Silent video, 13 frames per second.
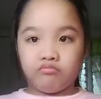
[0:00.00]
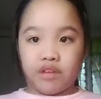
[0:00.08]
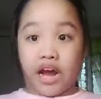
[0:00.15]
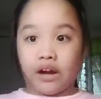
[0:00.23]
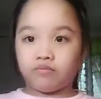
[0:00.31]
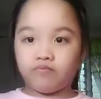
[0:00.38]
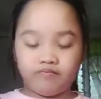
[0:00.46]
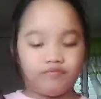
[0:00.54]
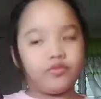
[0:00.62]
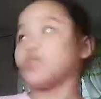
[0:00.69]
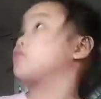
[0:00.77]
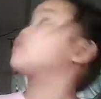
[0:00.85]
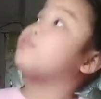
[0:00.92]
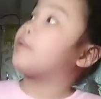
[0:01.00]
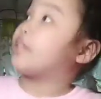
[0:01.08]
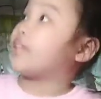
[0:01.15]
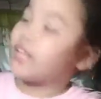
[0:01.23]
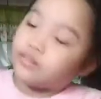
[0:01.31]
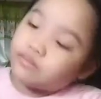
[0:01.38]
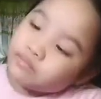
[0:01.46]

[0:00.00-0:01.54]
Yeah, don't spill it.